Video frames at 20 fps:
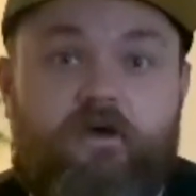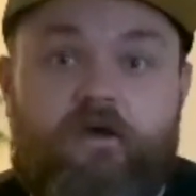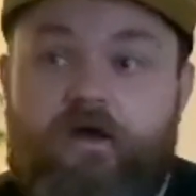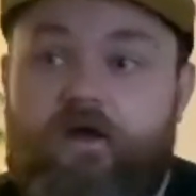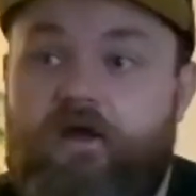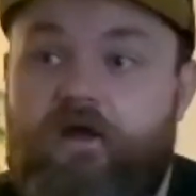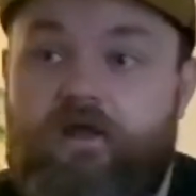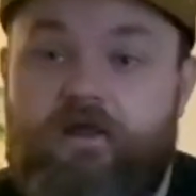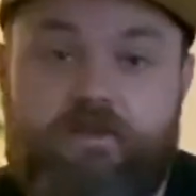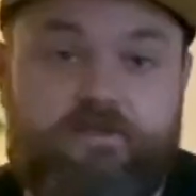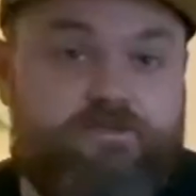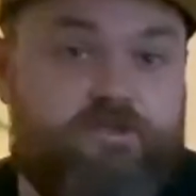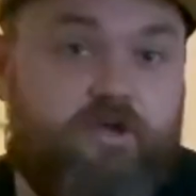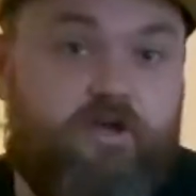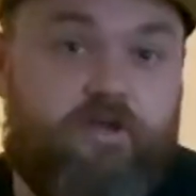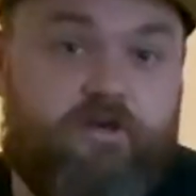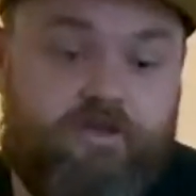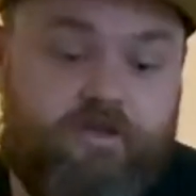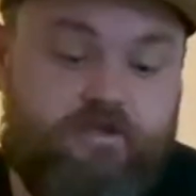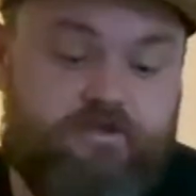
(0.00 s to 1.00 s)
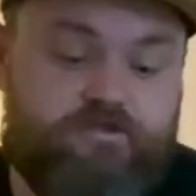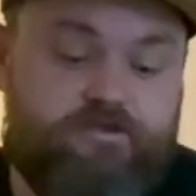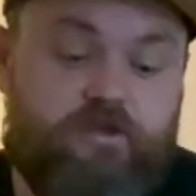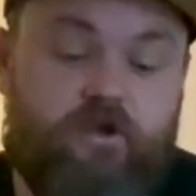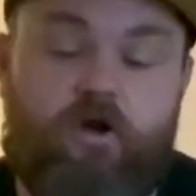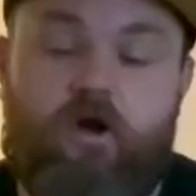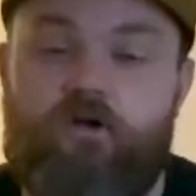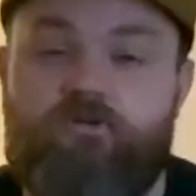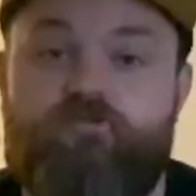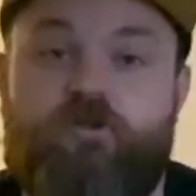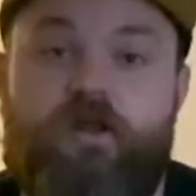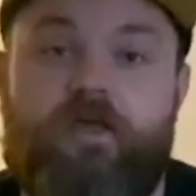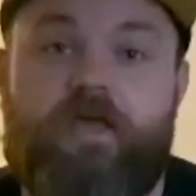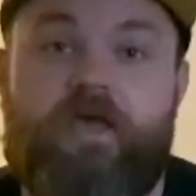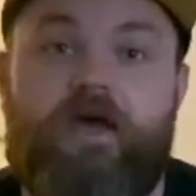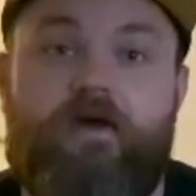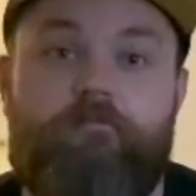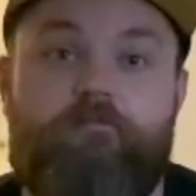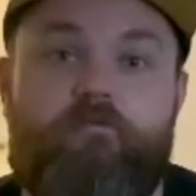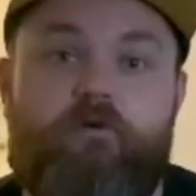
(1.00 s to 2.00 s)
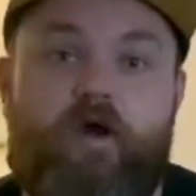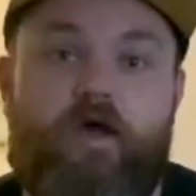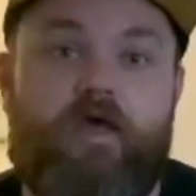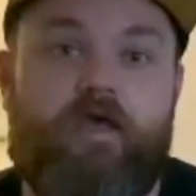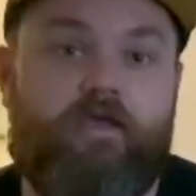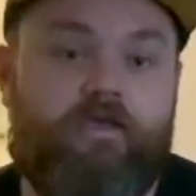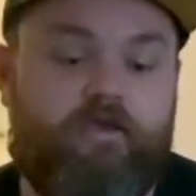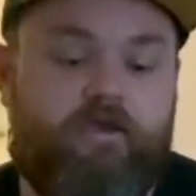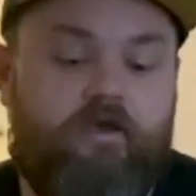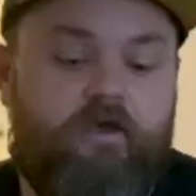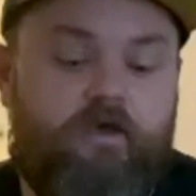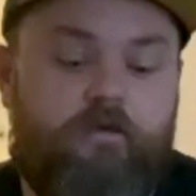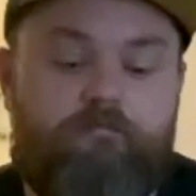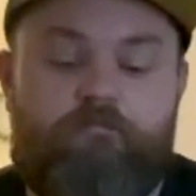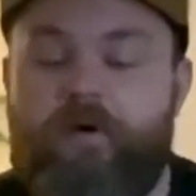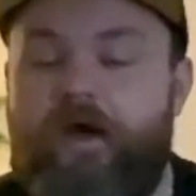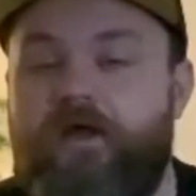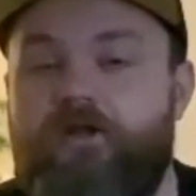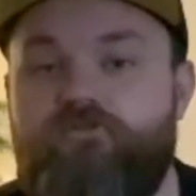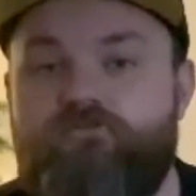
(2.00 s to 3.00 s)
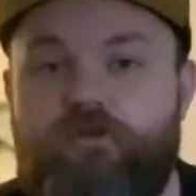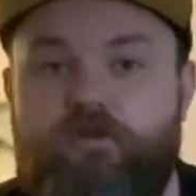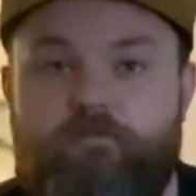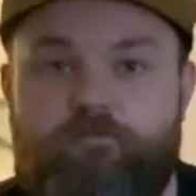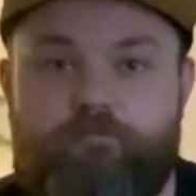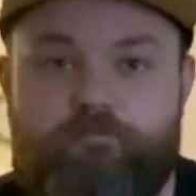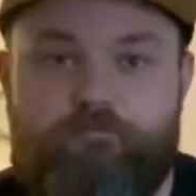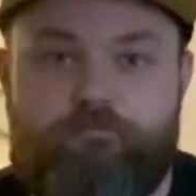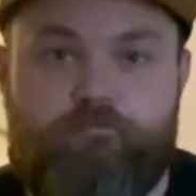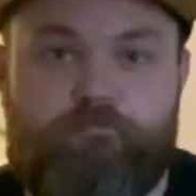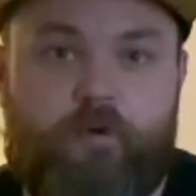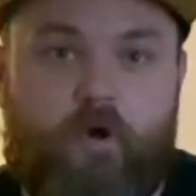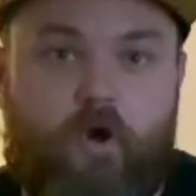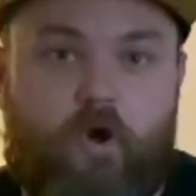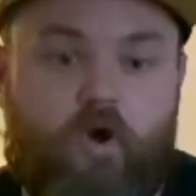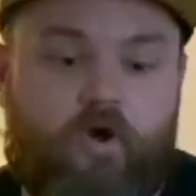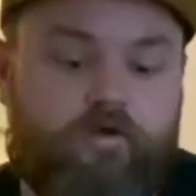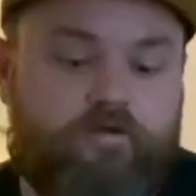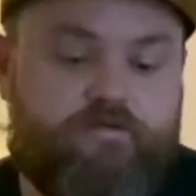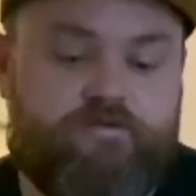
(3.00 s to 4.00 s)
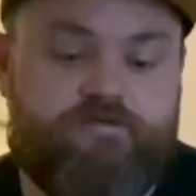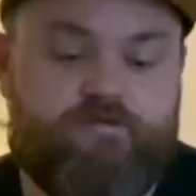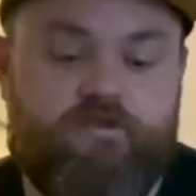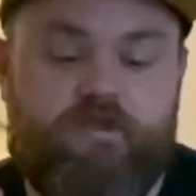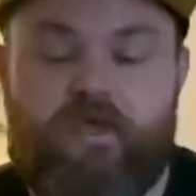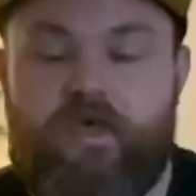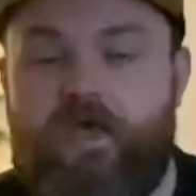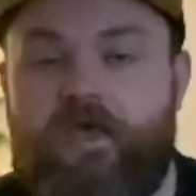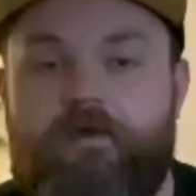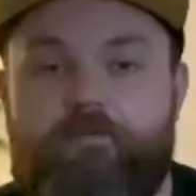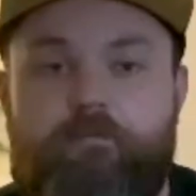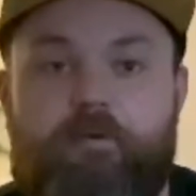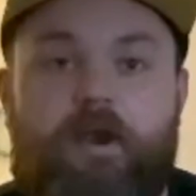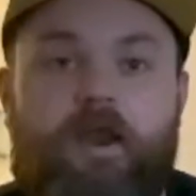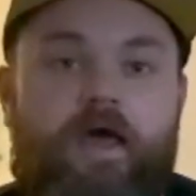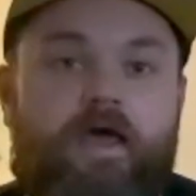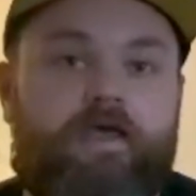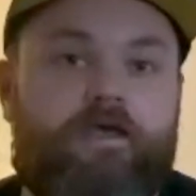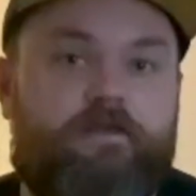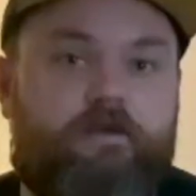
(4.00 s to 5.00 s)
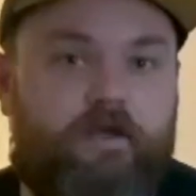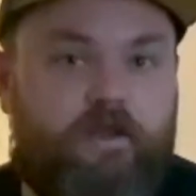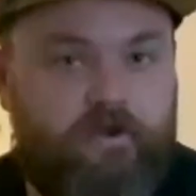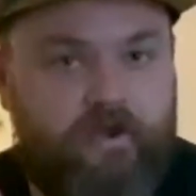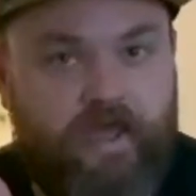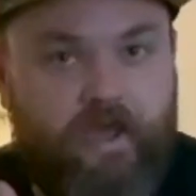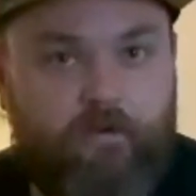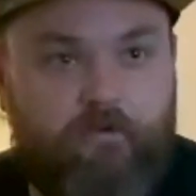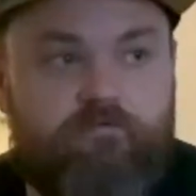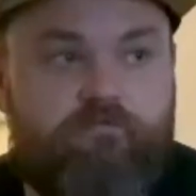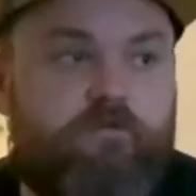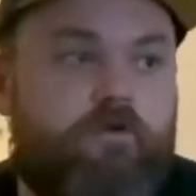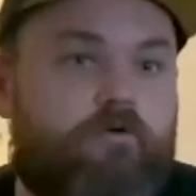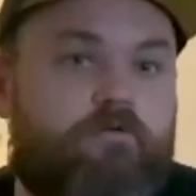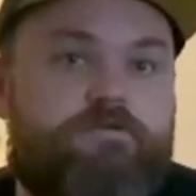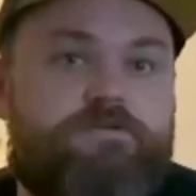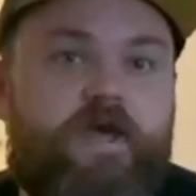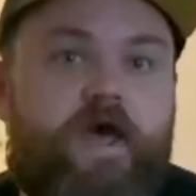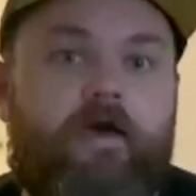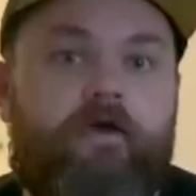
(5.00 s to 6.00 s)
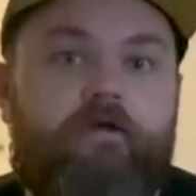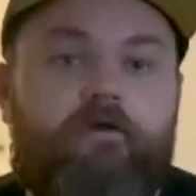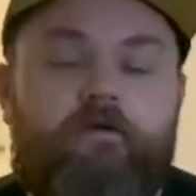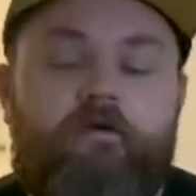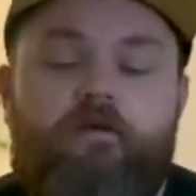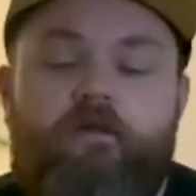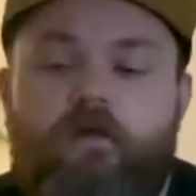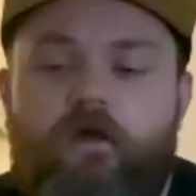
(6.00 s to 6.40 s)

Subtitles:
It turned into hydraulic handbrake, battery box, kick plate, and now a fuel tank.